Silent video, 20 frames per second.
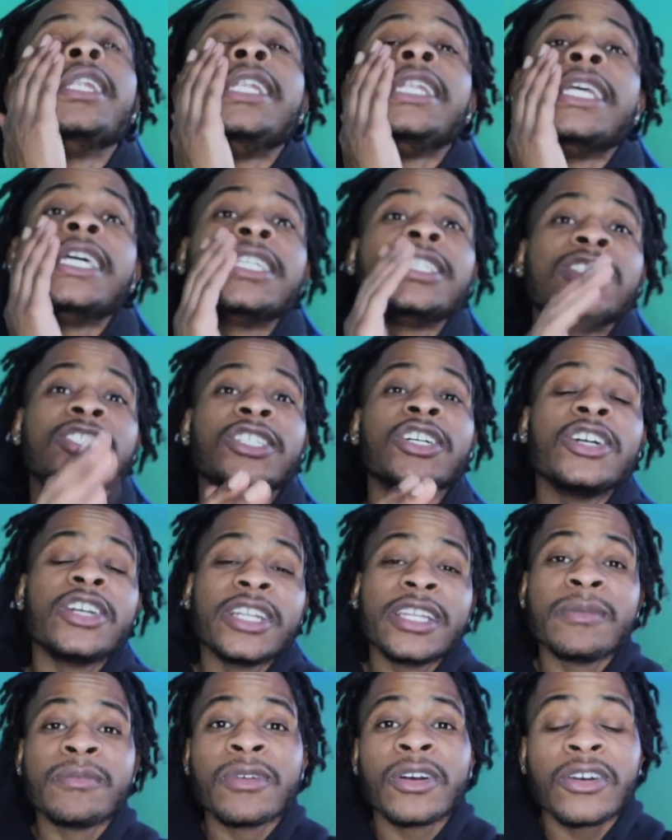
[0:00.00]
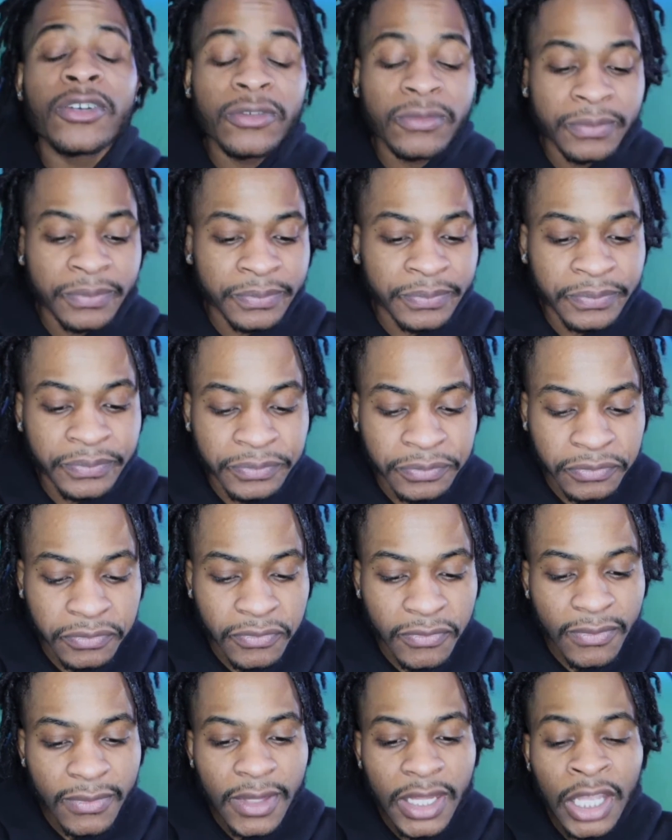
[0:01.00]
this journey, bro,
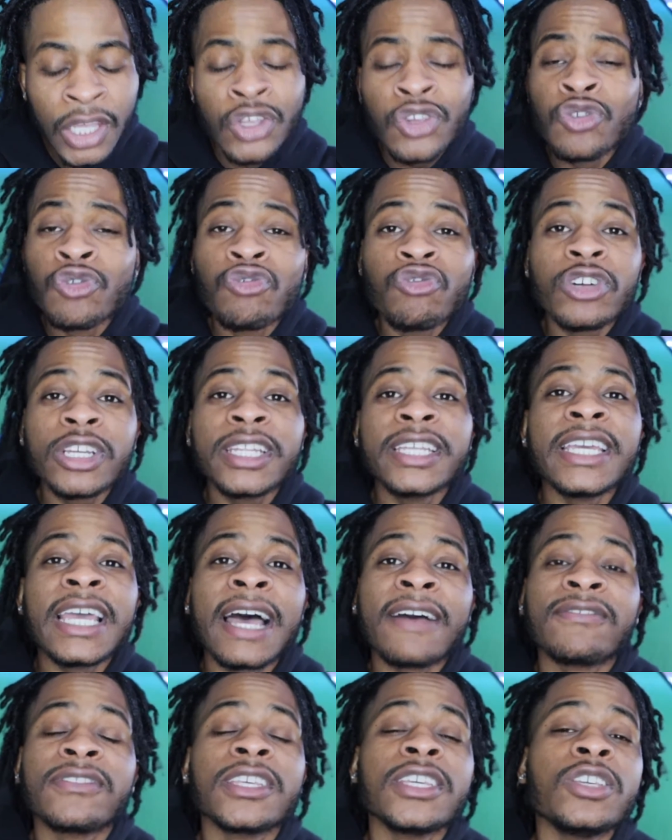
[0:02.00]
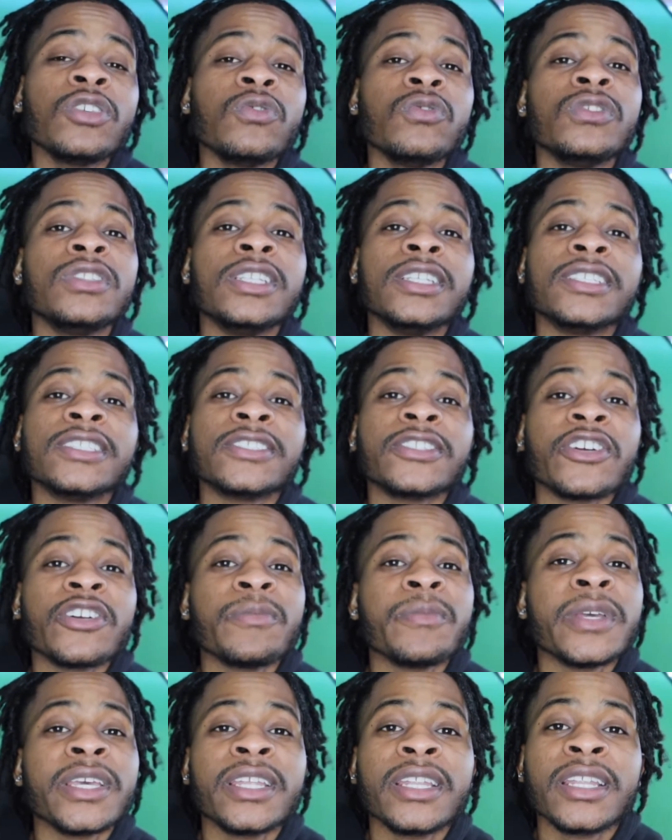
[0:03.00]
you really have to use
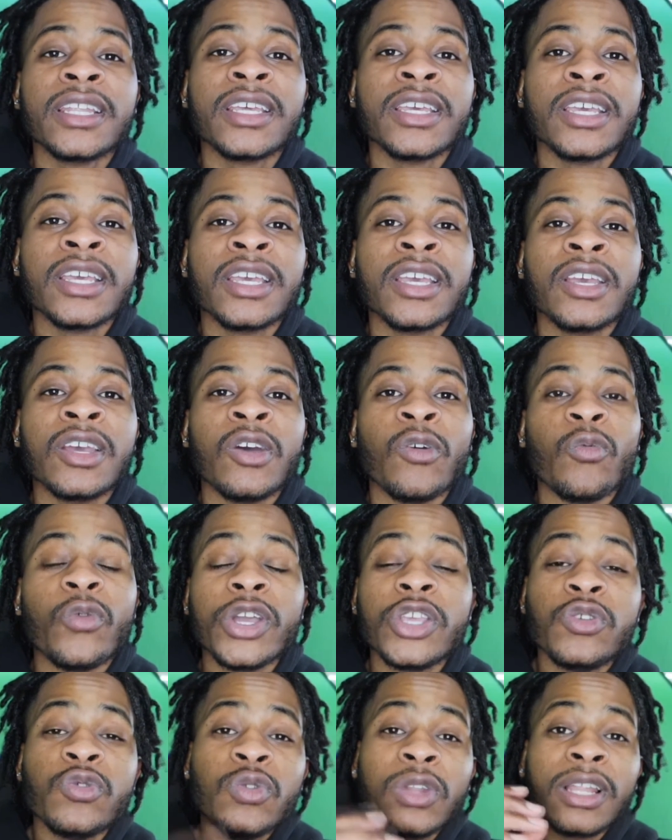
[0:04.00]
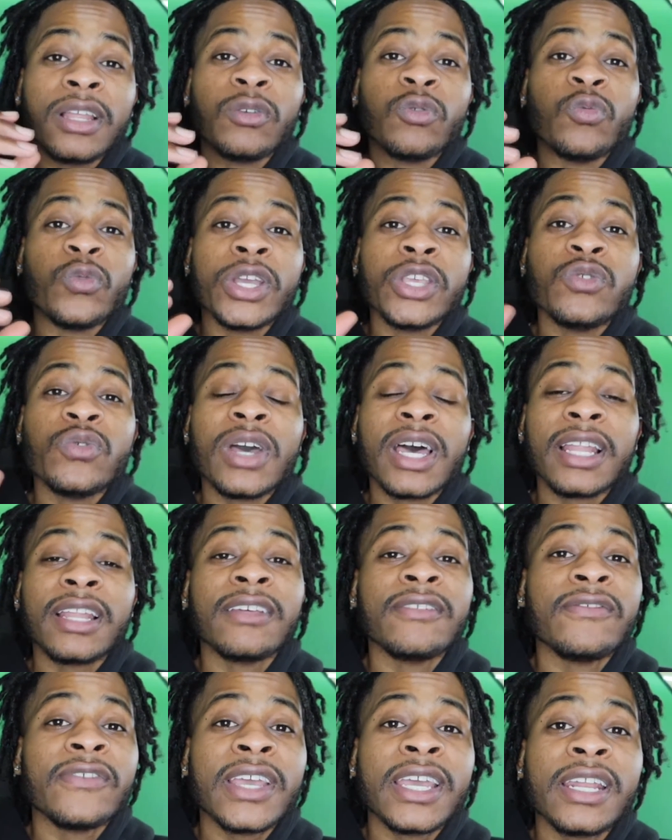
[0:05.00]
discernment when you
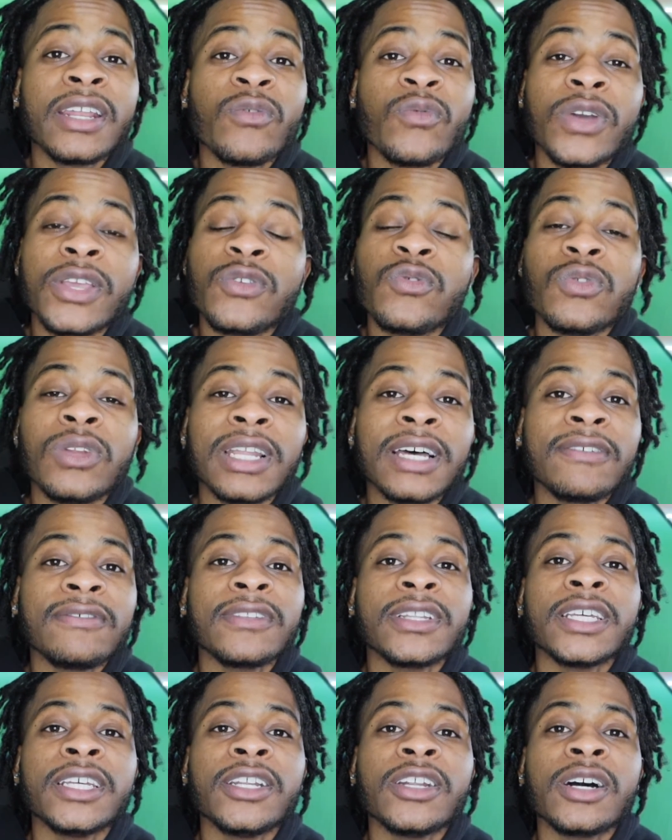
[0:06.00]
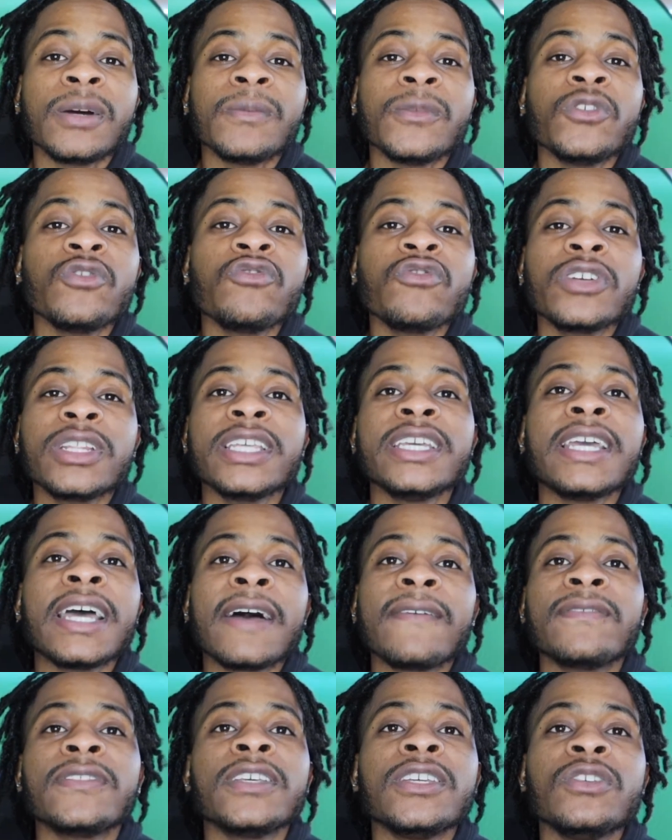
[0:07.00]
elevate and when you leveling up. You really
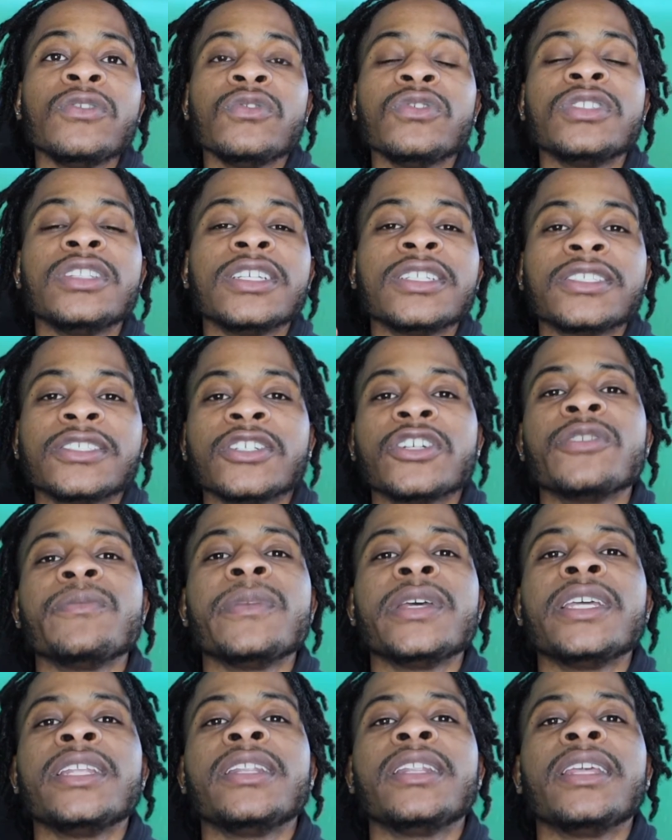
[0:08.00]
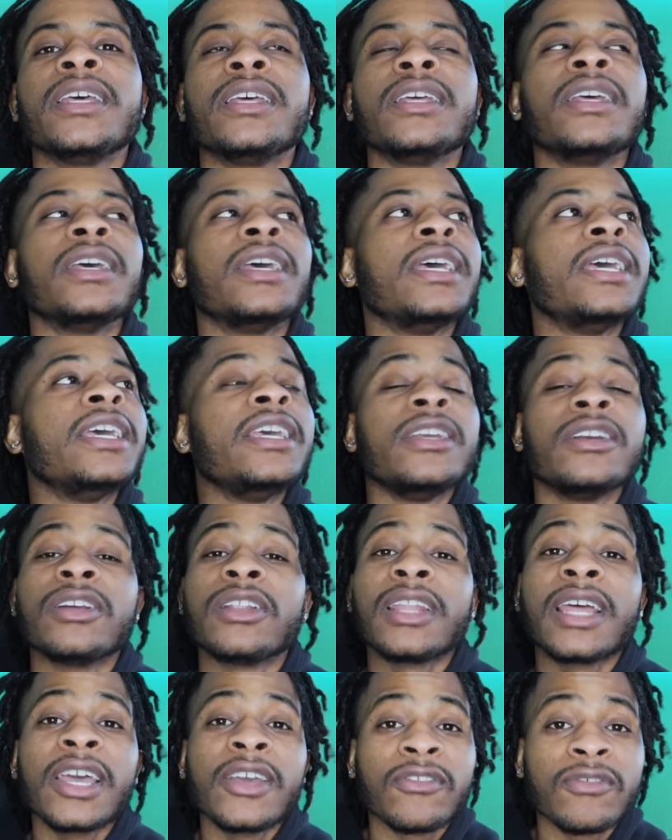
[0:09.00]
have to use discernment in your
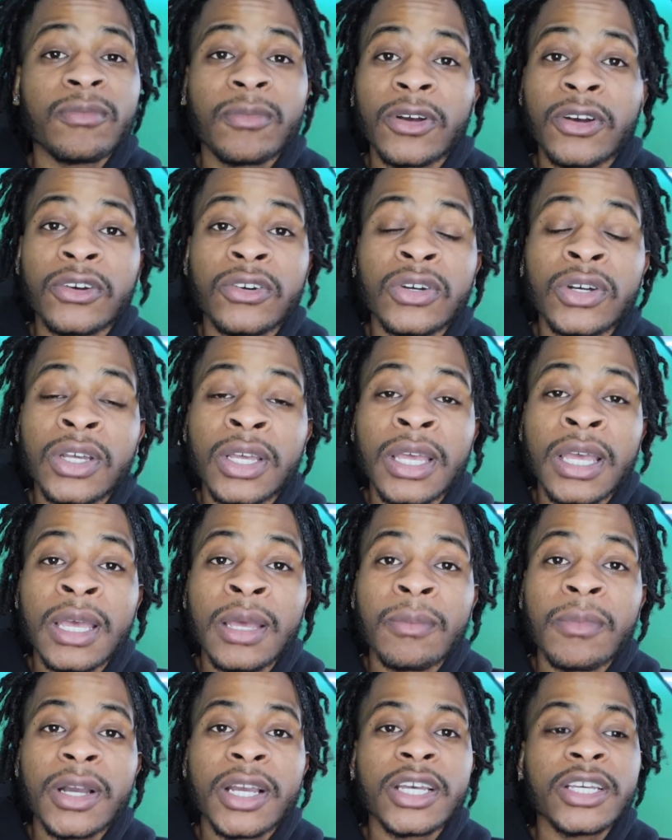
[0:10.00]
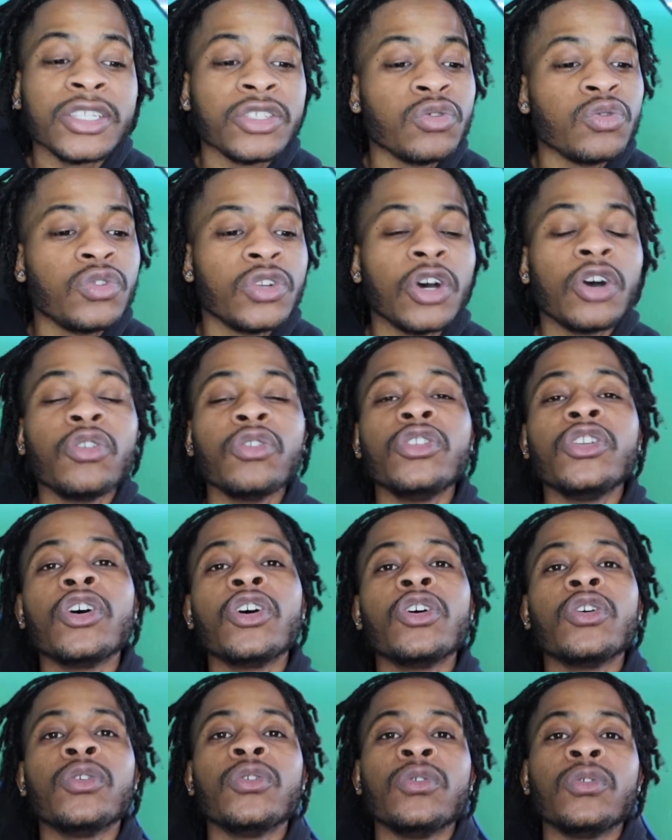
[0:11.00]
life, bro, because you don't
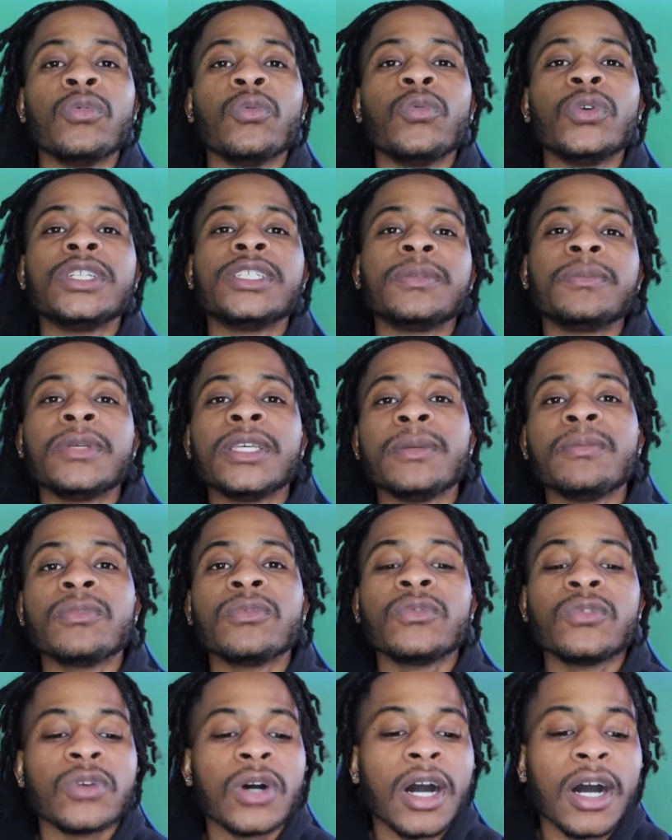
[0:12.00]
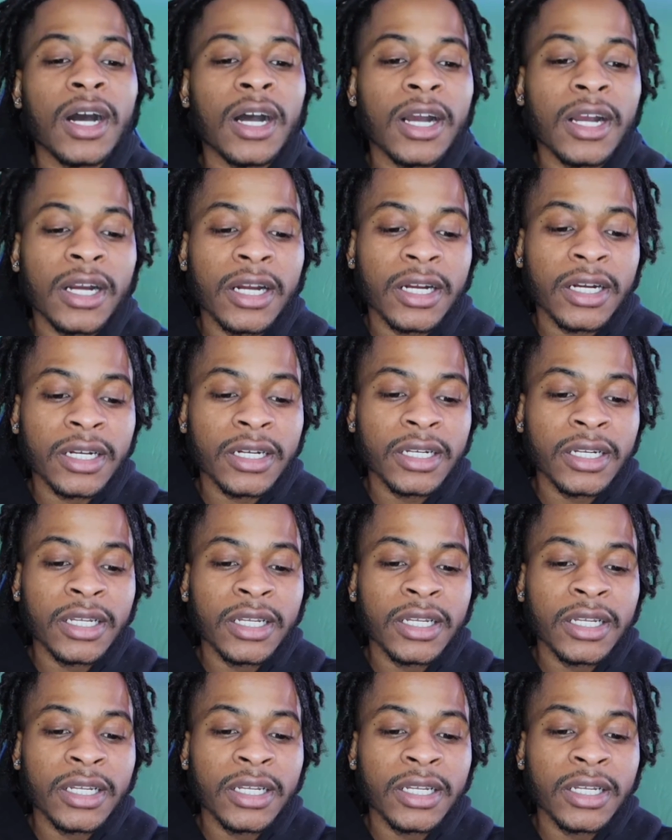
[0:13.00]
know which people are